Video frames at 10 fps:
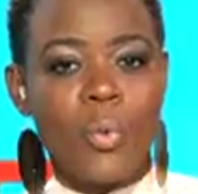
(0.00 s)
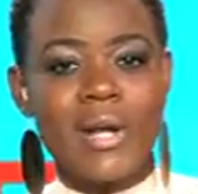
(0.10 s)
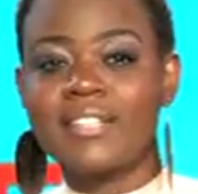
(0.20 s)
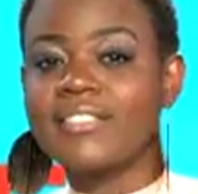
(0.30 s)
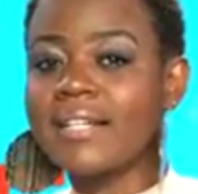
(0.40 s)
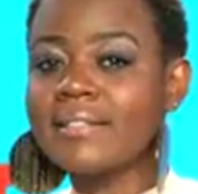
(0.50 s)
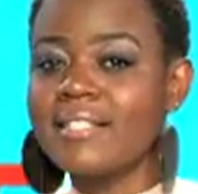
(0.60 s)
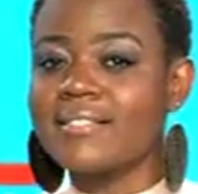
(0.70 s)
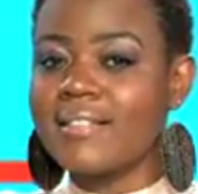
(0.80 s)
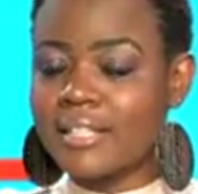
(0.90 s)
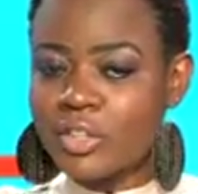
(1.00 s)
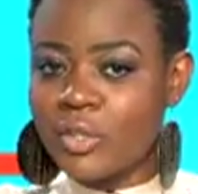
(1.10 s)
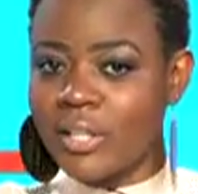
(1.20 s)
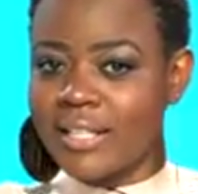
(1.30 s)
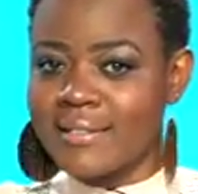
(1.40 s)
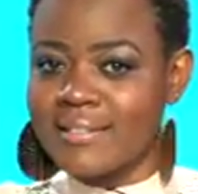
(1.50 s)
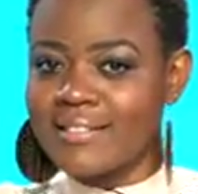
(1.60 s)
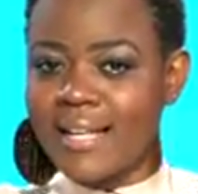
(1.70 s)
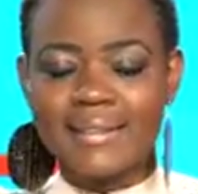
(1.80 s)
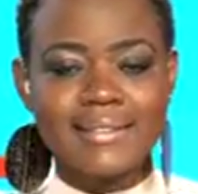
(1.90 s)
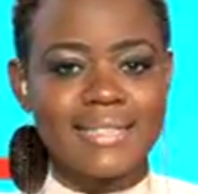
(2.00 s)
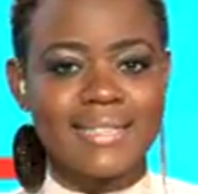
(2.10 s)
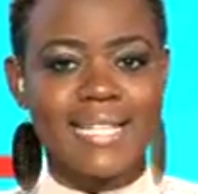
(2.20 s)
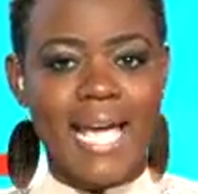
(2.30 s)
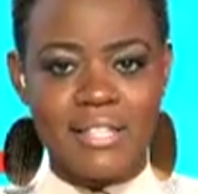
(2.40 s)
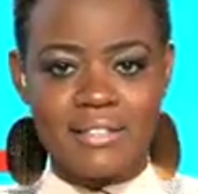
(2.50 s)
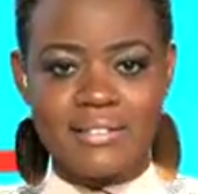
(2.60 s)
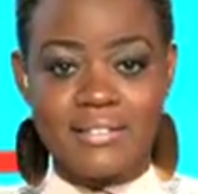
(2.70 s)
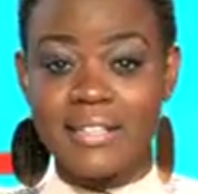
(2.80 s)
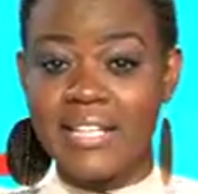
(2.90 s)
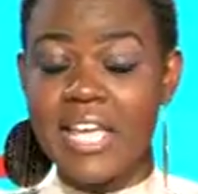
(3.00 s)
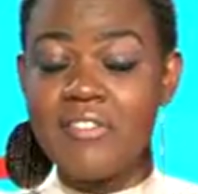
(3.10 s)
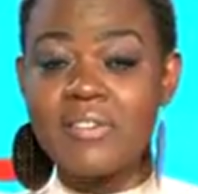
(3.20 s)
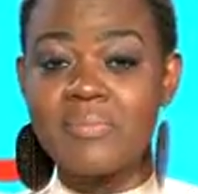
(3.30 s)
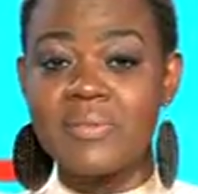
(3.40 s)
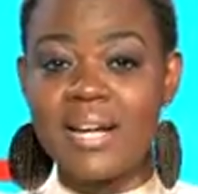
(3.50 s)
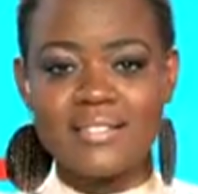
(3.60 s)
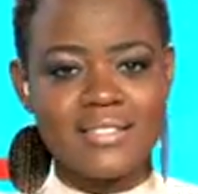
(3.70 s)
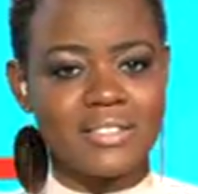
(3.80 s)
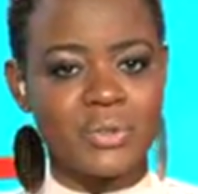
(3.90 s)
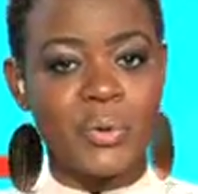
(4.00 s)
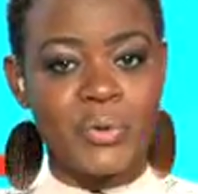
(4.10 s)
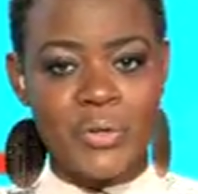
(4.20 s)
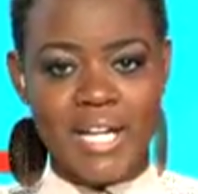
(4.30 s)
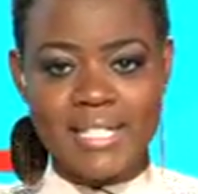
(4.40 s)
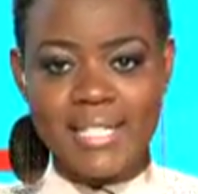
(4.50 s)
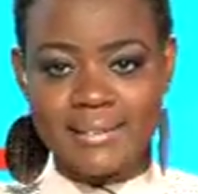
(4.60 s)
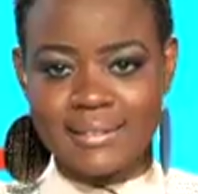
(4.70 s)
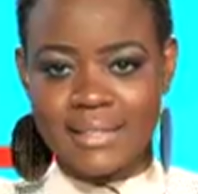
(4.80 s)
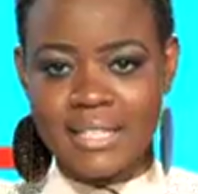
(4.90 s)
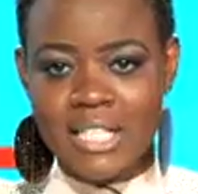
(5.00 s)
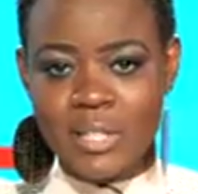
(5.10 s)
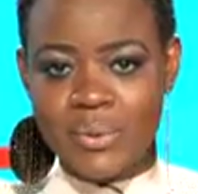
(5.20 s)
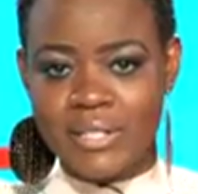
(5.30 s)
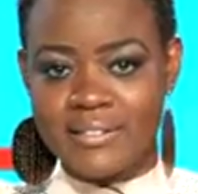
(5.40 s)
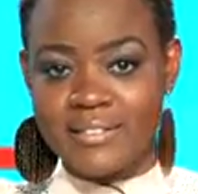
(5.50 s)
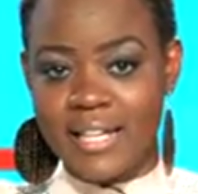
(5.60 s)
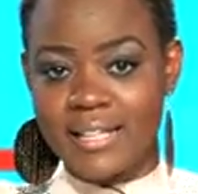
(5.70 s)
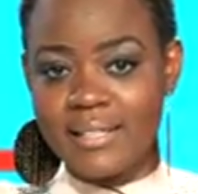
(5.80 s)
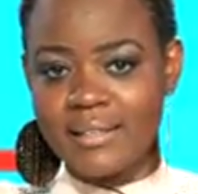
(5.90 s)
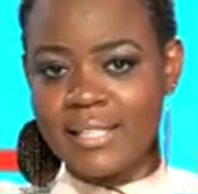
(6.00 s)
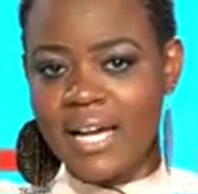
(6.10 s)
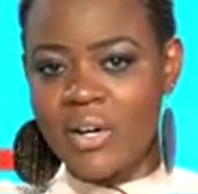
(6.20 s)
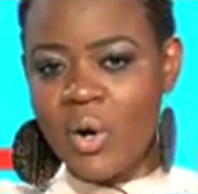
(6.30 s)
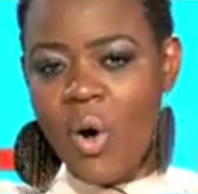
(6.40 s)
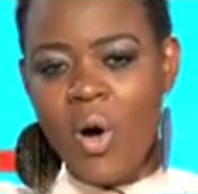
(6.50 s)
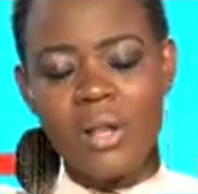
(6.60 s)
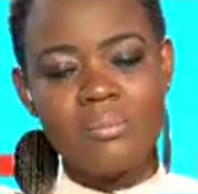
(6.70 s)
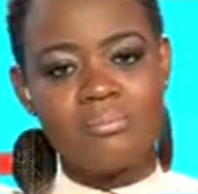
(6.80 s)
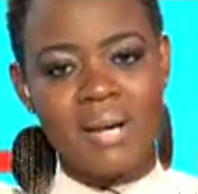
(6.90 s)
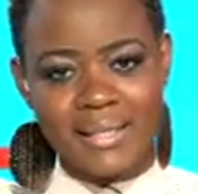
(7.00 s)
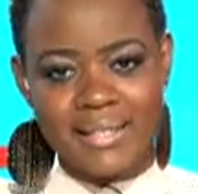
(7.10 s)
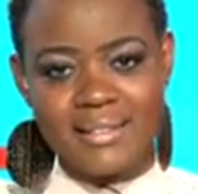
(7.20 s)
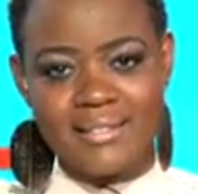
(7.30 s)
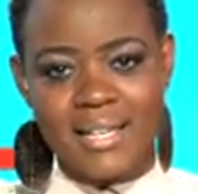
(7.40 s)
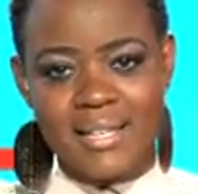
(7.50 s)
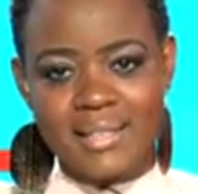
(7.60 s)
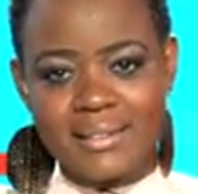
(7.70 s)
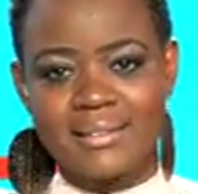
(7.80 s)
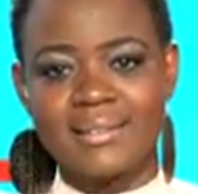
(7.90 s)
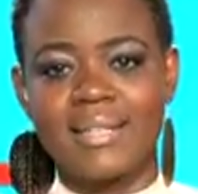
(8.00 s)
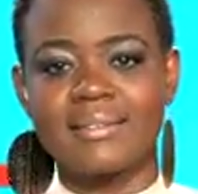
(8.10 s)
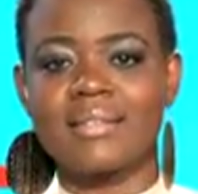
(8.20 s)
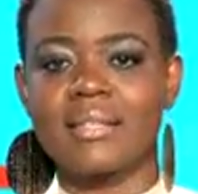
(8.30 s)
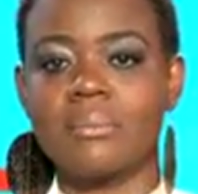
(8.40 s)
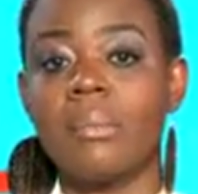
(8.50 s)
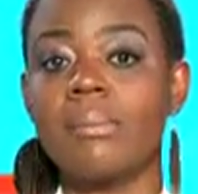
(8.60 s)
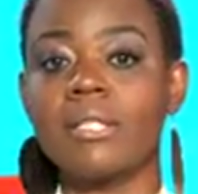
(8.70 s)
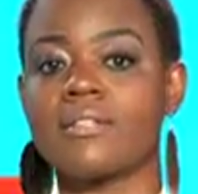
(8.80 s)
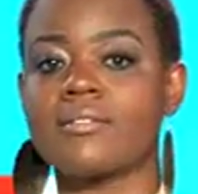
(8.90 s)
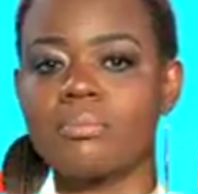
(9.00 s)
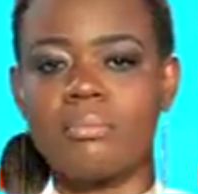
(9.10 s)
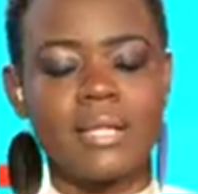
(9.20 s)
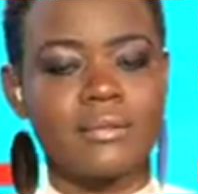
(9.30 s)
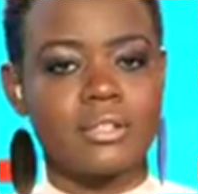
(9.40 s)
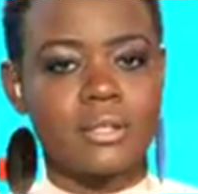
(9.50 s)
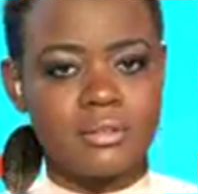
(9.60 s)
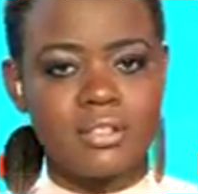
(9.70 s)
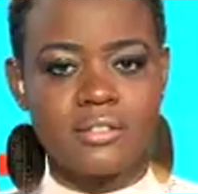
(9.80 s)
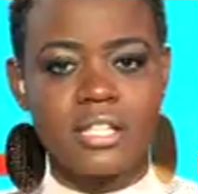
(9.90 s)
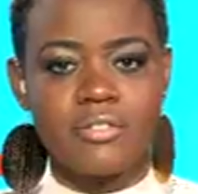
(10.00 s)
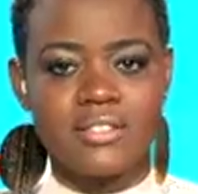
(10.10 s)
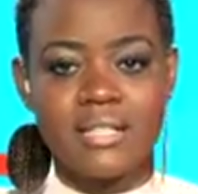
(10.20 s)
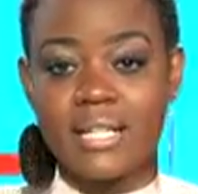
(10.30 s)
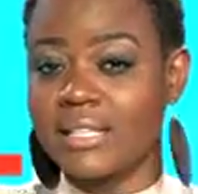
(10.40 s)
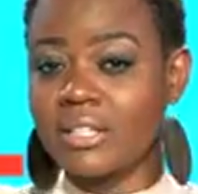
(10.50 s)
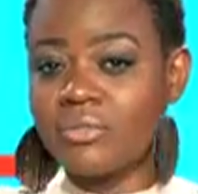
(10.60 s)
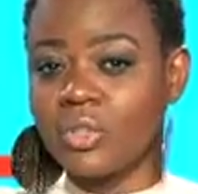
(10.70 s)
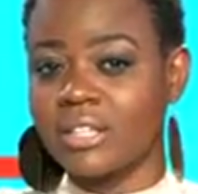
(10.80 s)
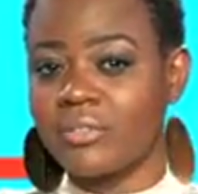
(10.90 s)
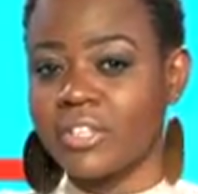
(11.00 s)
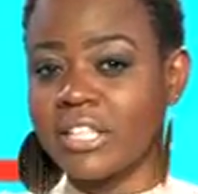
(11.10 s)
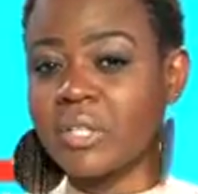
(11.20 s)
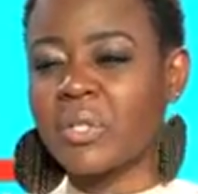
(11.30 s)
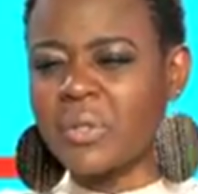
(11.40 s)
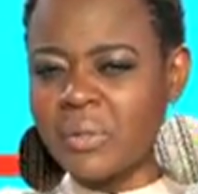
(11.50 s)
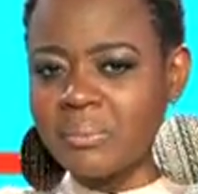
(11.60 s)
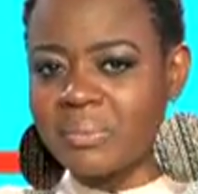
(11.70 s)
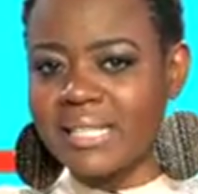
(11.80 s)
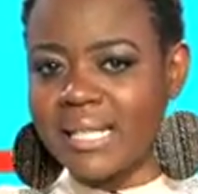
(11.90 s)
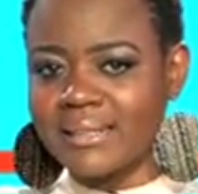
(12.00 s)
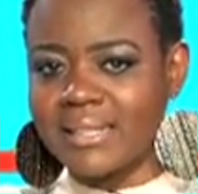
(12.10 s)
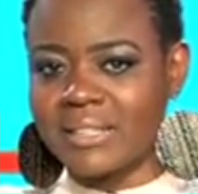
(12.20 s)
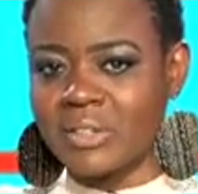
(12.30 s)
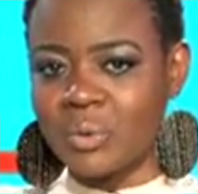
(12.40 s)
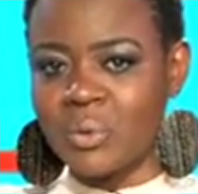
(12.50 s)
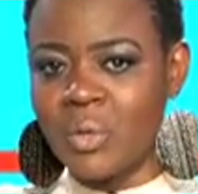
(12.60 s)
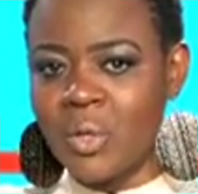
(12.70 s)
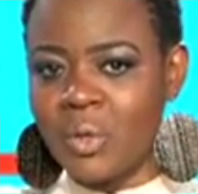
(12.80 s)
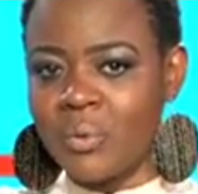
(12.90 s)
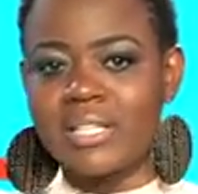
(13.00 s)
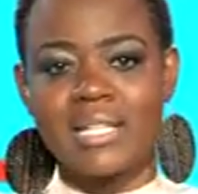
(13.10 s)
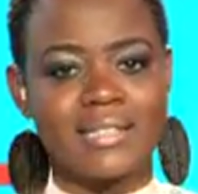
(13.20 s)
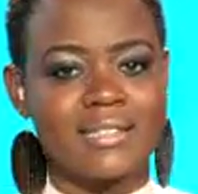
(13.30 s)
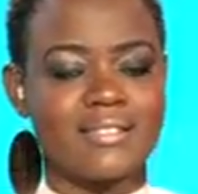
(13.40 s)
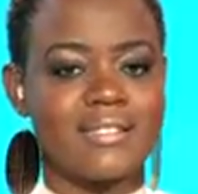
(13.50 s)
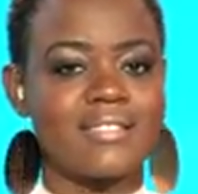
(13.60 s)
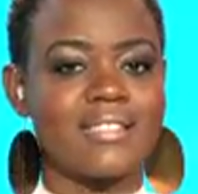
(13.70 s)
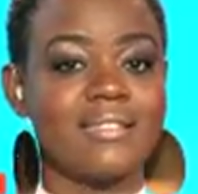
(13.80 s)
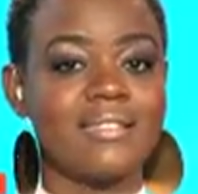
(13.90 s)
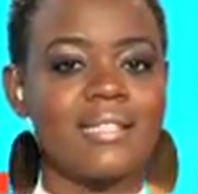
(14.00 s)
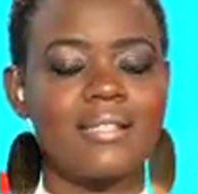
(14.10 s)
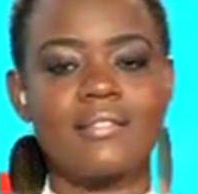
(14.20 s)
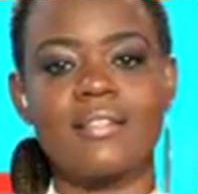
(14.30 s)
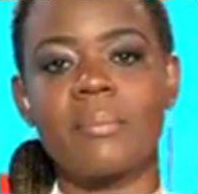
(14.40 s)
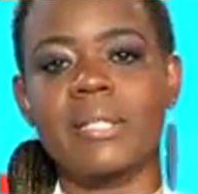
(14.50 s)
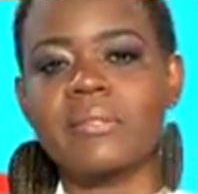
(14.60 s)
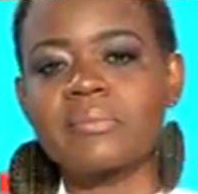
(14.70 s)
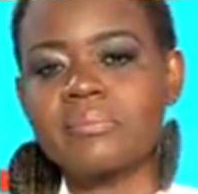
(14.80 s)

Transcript: when a Chinese national insulted Kenyans and even President Uhuru Kenyatta when he said they are all monkeys and dirty. Maybe this might just give us an idea of what Africa could be getting into with the latest incident in Zambia.